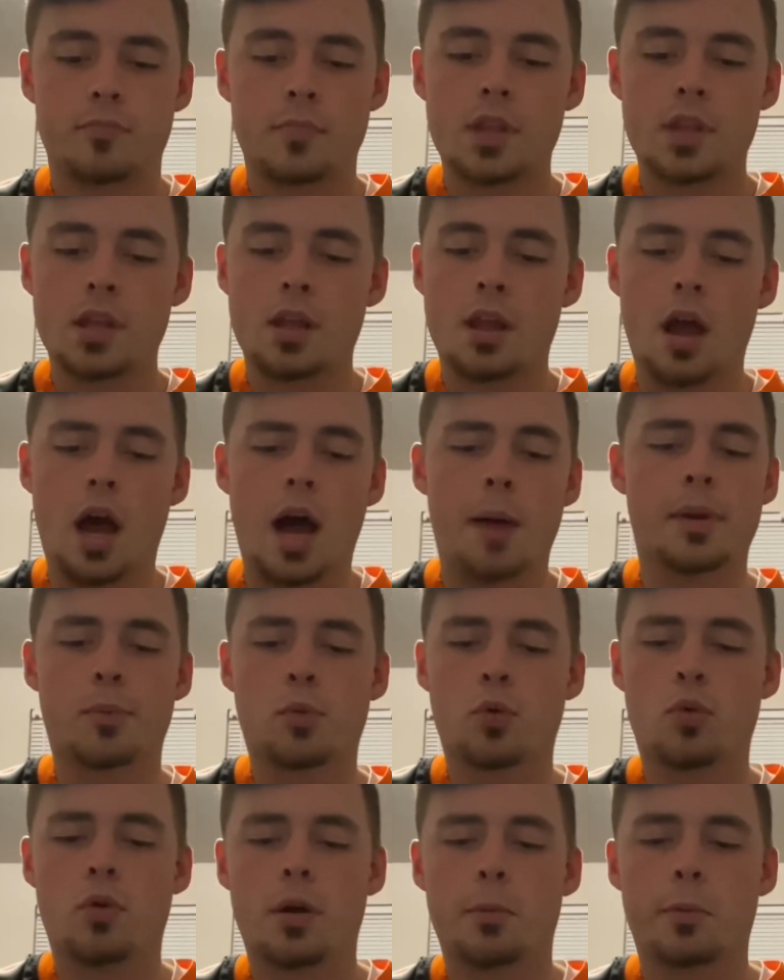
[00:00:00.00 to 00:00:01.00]

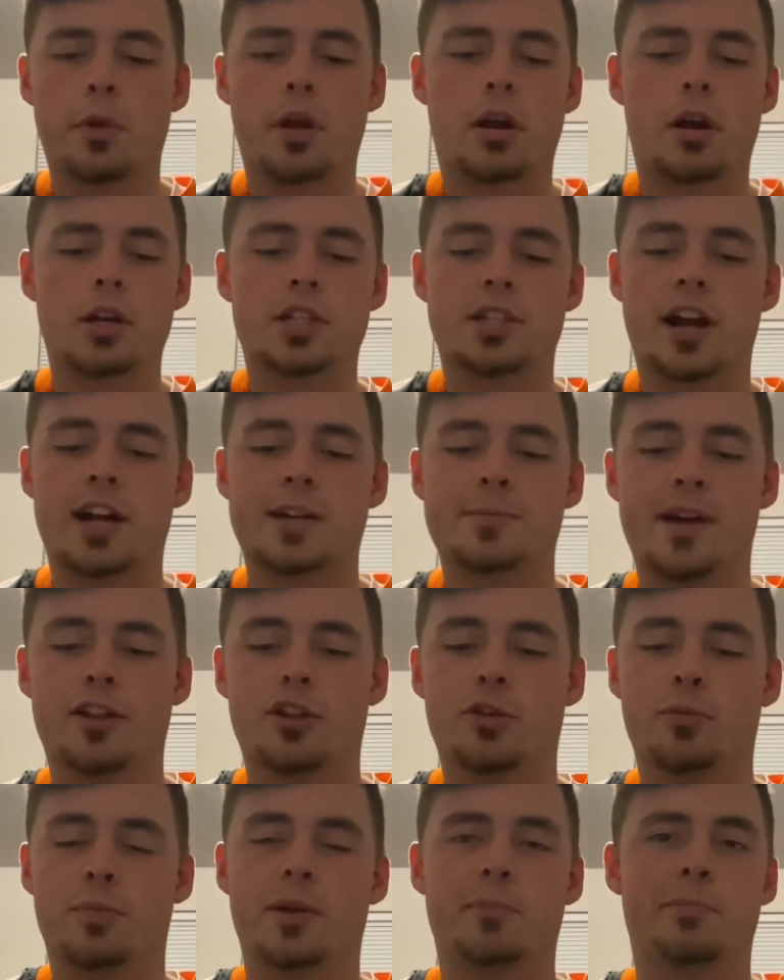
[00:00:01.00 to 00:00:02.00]
Number 1, we already talked about a
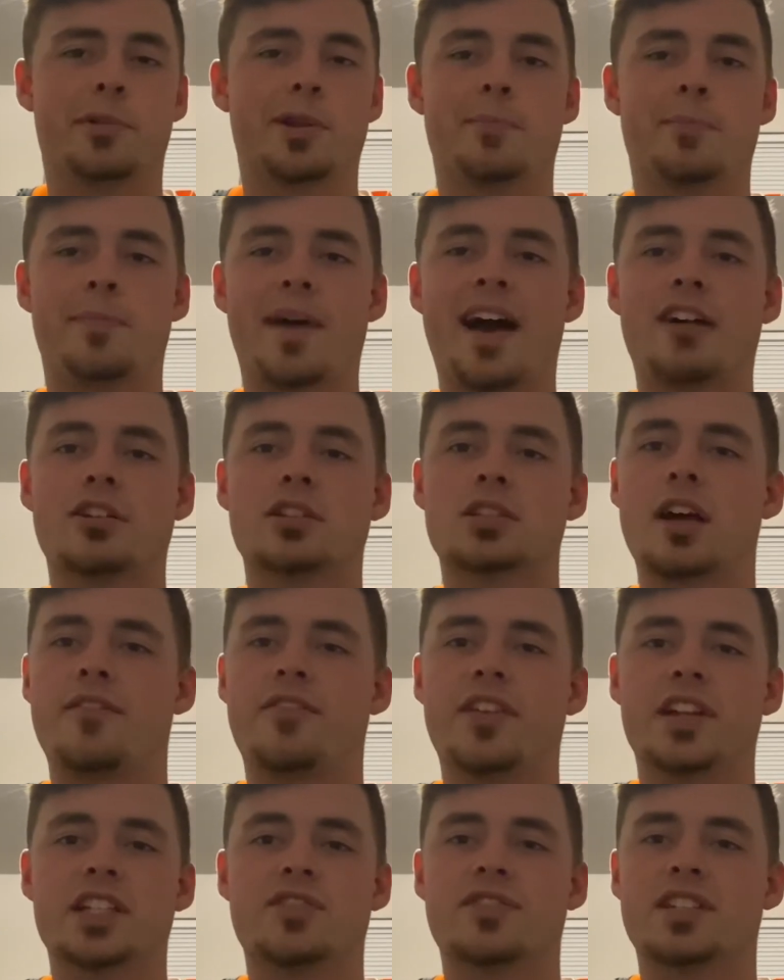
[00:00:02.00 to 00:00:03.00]
little bit, but the balanced
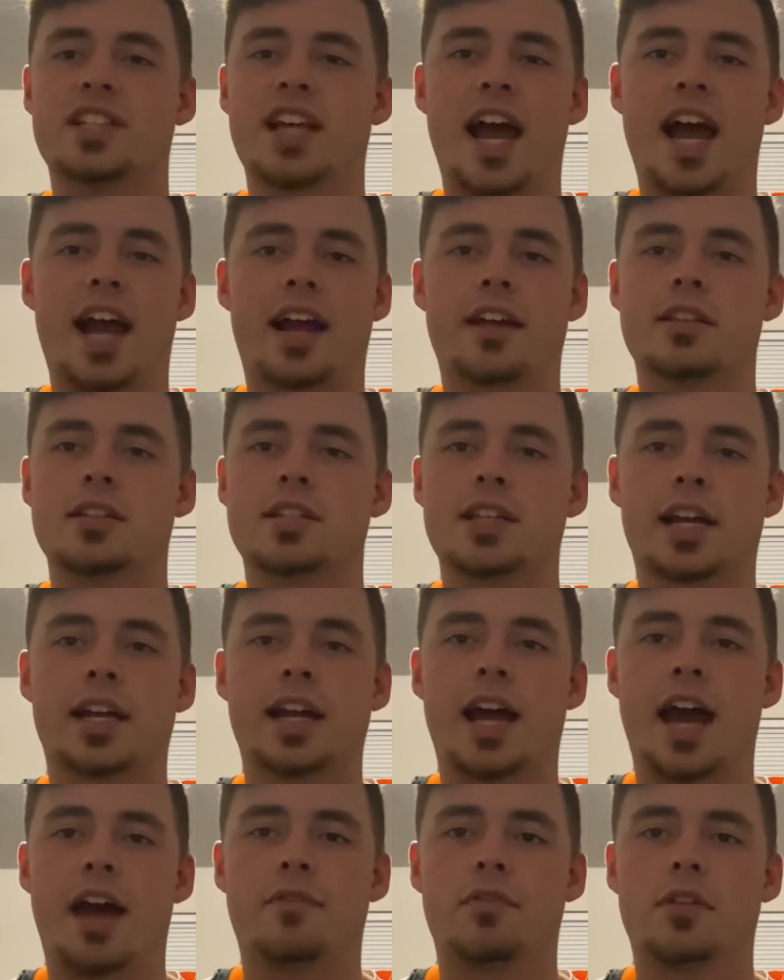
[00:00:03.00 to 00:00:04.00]
offensive attack in the
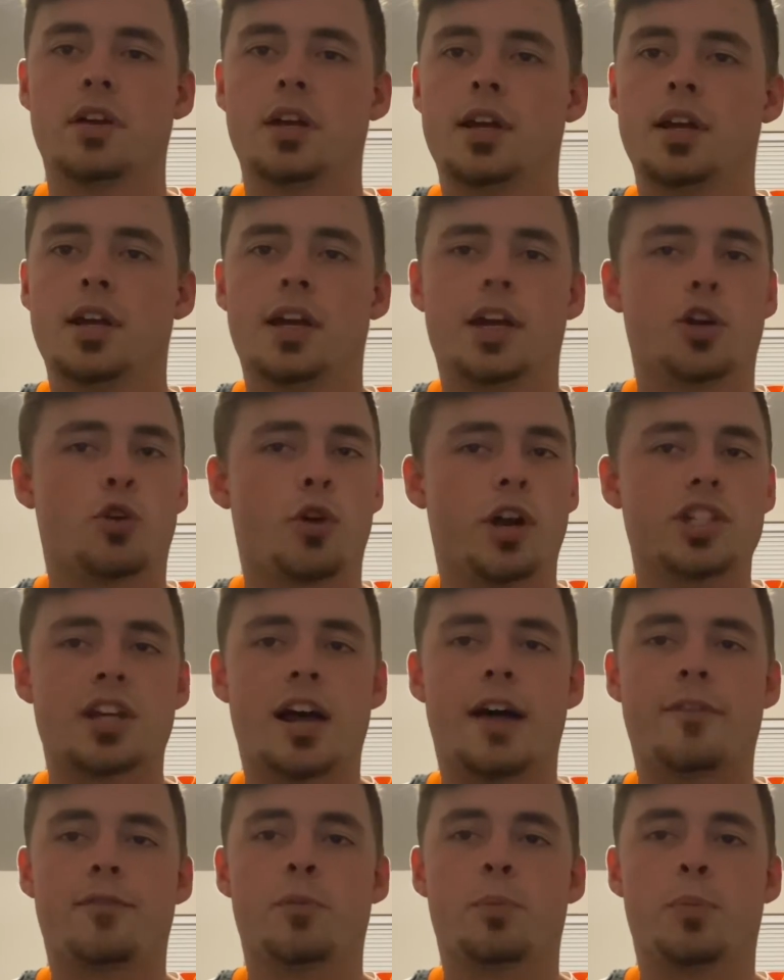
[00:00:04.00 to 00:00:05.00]
second half. Great
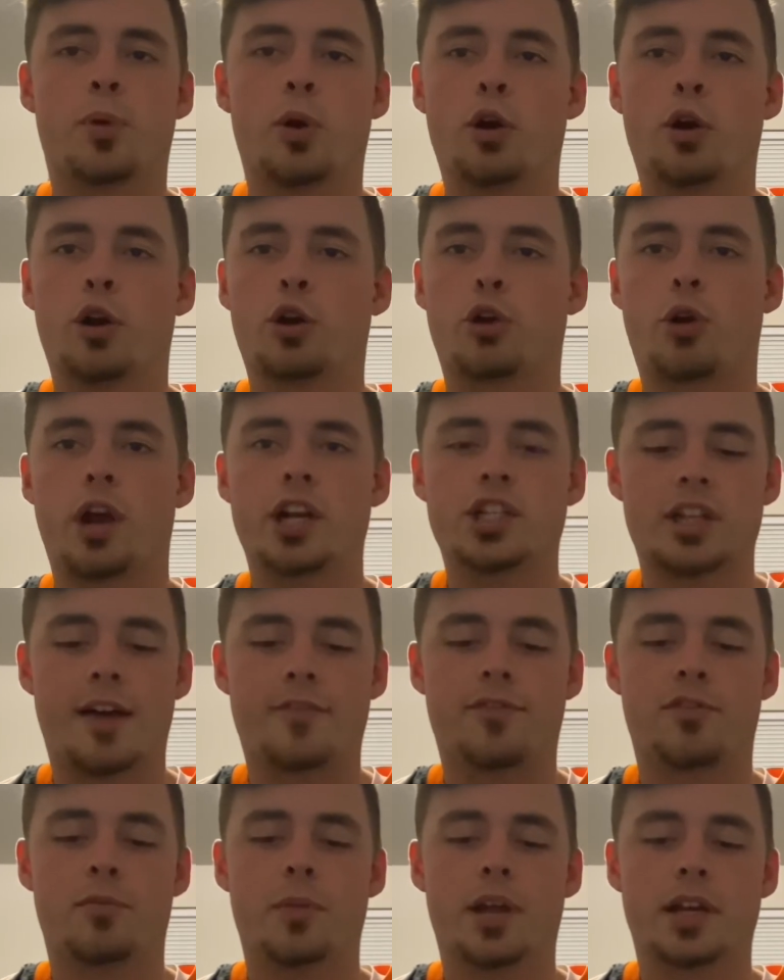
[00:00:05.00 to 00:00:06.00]
job from Burrow. Great job
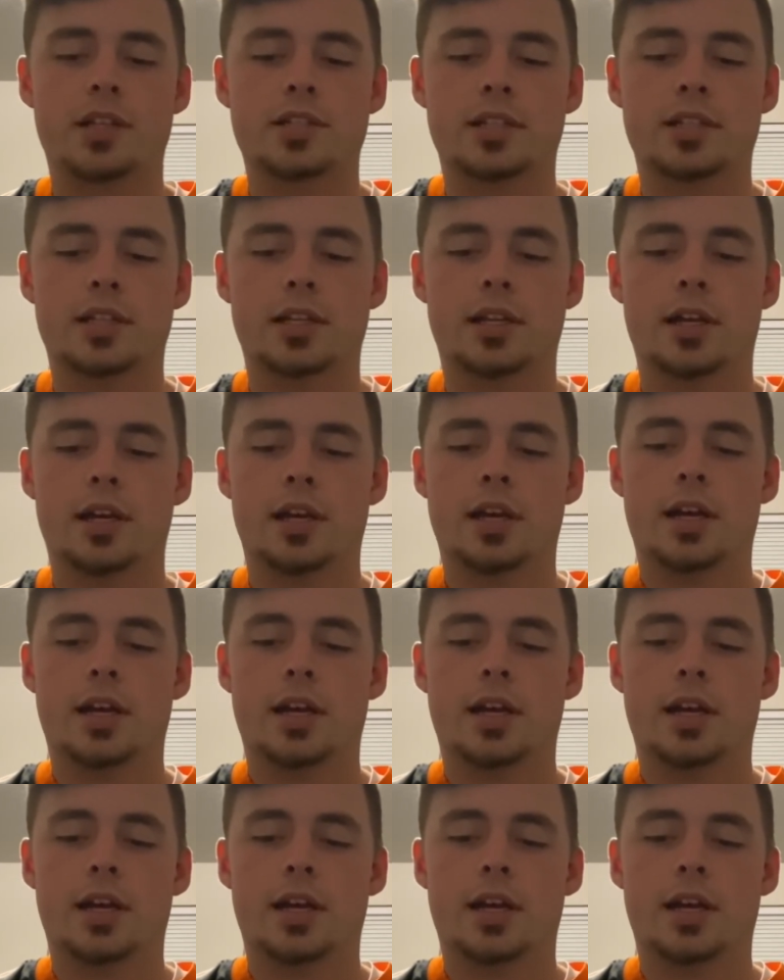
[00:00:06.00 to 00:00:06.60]
from Mixon.